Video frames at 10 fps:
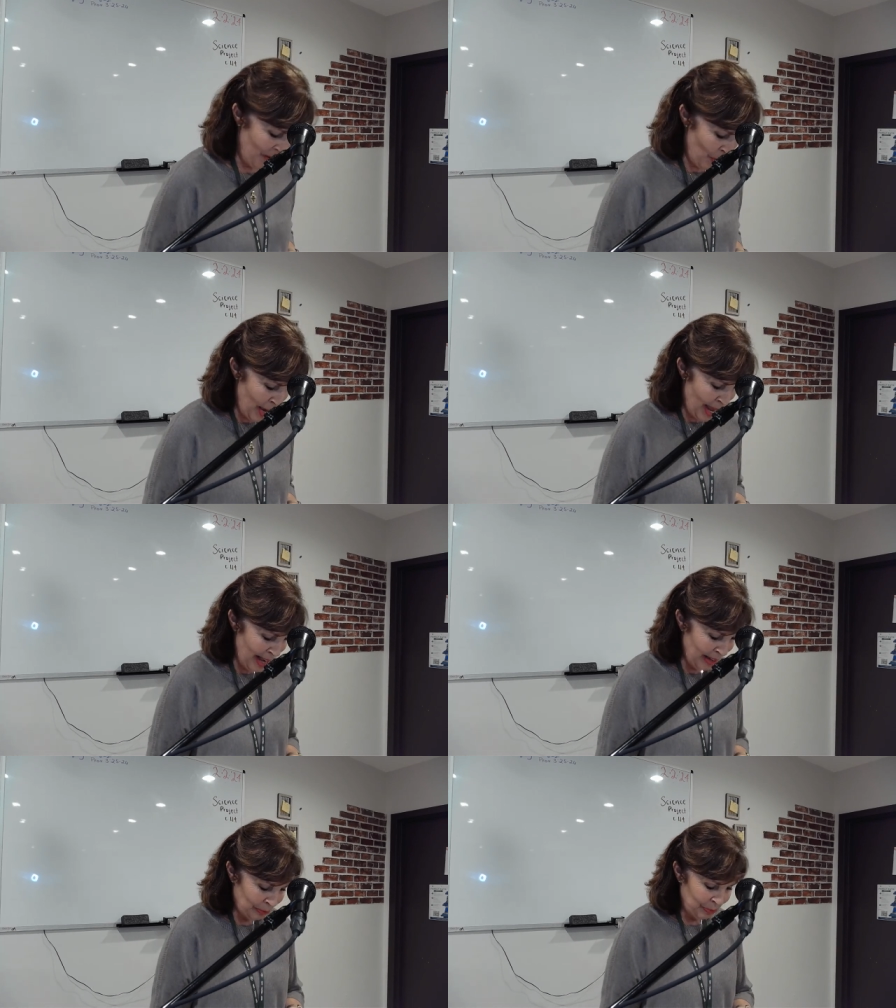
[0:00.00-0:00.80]

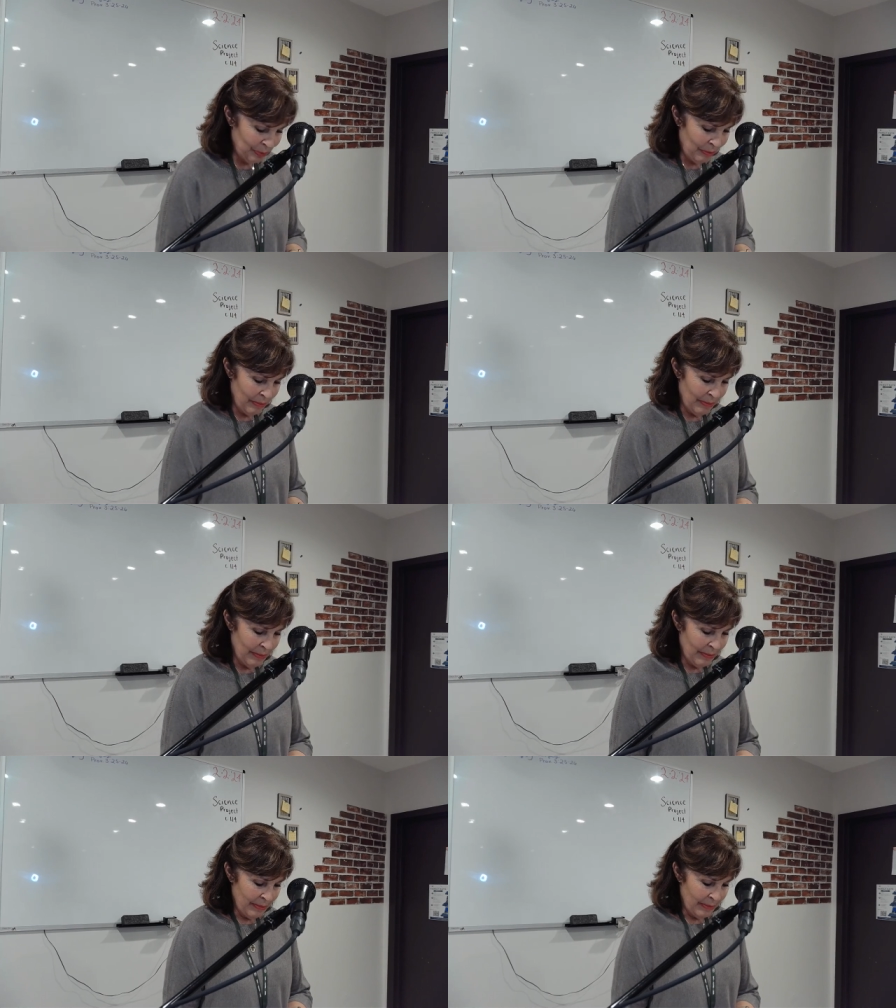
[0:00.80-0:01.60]
okay?
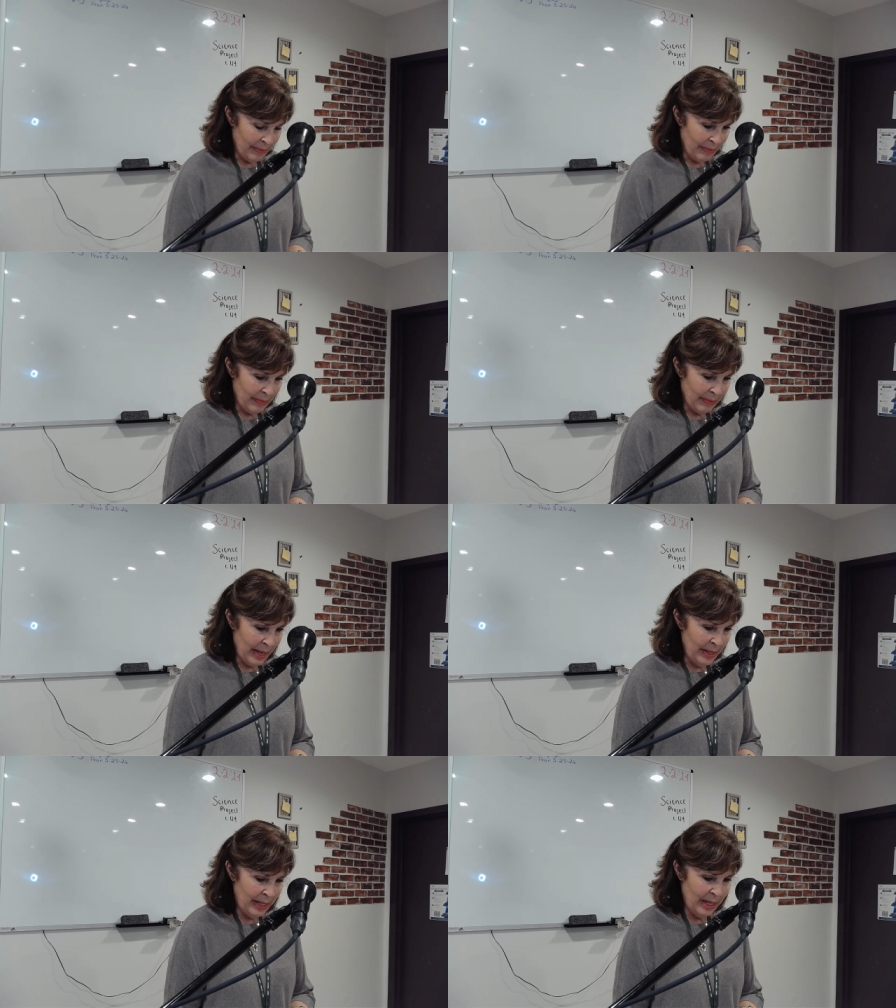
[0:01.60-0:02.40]

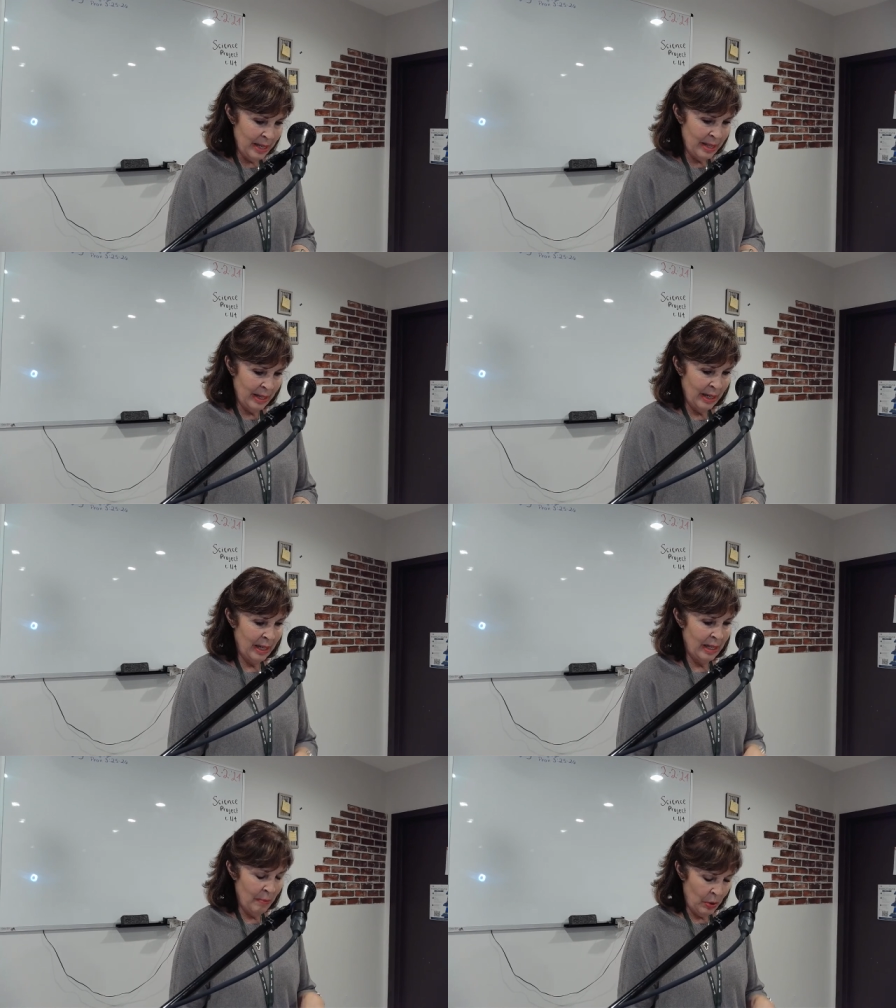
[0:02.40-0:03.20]
And the key thing
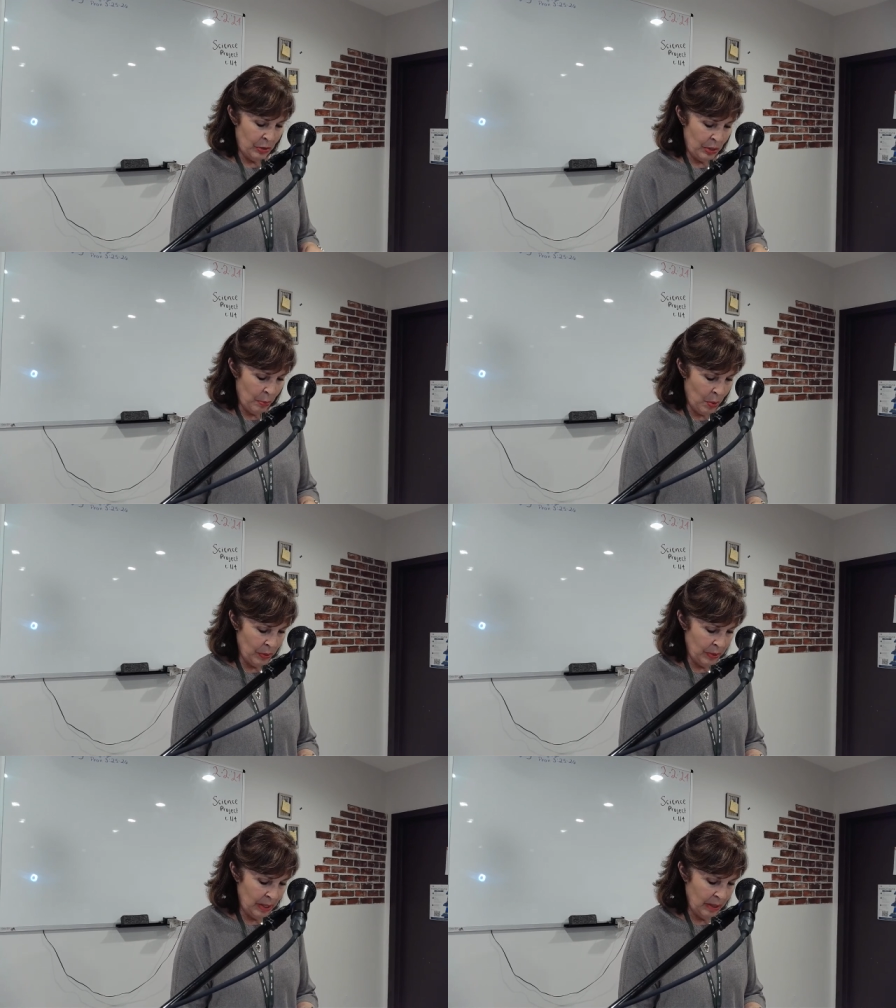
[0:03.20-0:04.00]
and the most
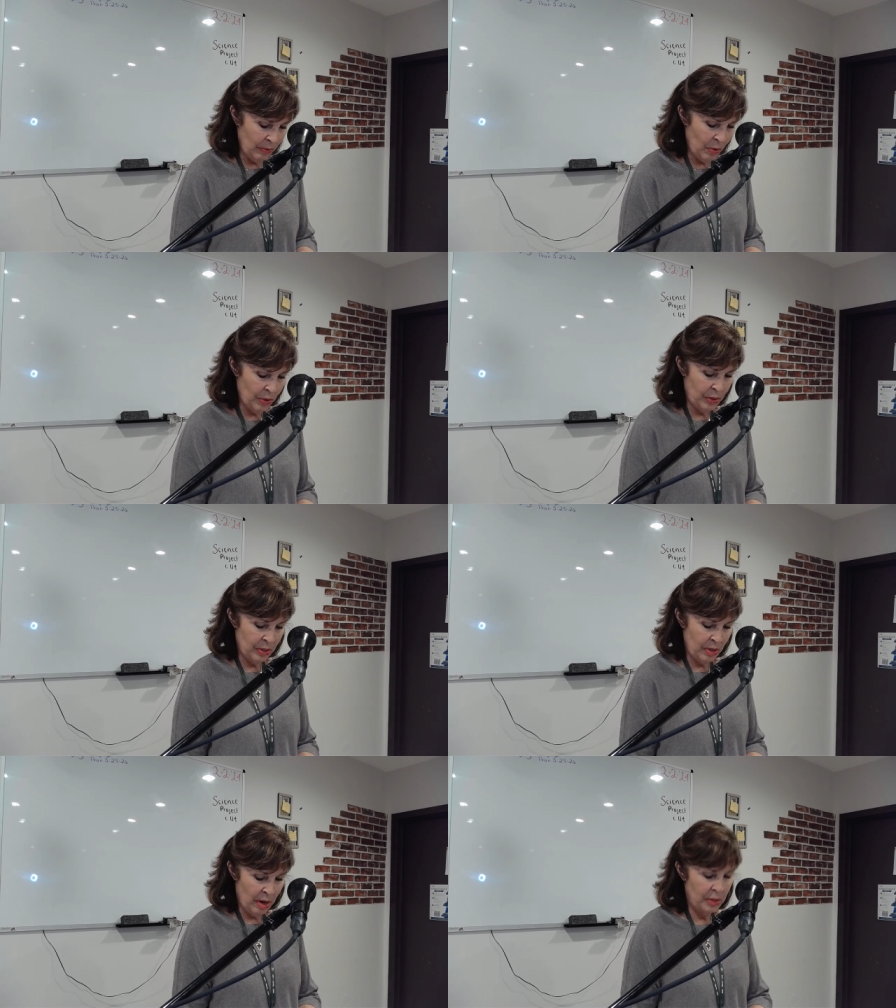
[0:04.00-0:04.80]
important thing, of course, is
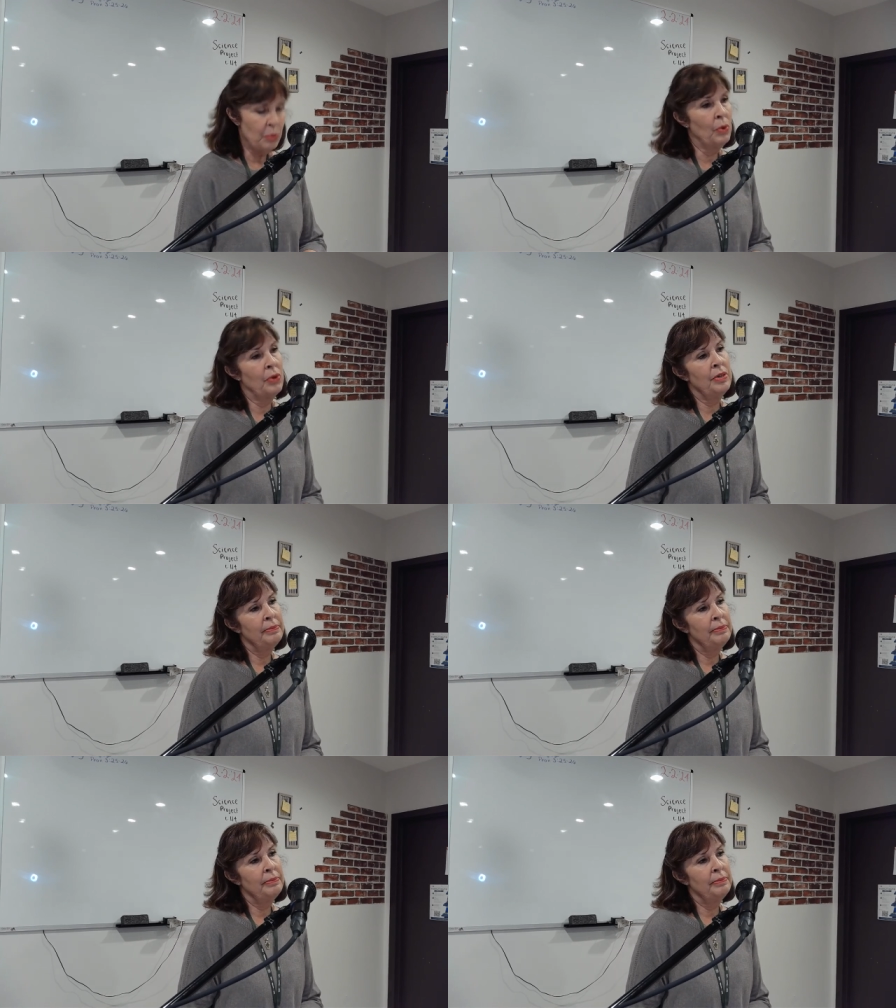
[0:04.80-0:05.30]
God's Word.